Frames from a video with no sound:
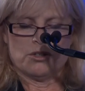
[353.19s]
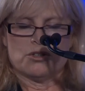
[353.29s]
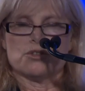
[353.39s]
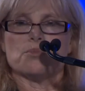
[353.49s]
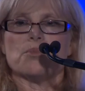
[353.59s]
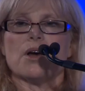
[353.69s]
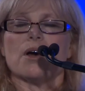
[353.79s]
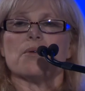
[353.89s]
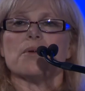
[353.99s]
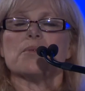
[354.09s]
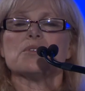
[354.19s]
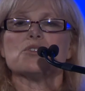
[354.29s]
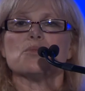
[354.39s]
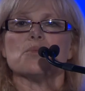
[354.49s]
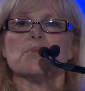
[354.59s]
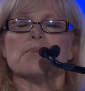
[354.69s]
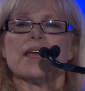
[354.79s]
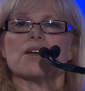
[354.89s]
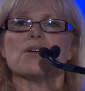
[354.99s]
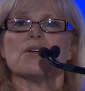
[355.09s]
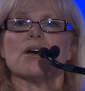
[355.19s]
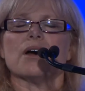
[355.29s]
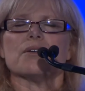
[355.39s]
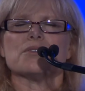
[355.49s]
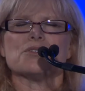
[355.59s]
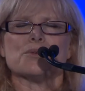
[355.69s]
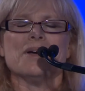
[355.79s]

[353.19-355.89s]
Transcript: to, uh, to make, uh, to,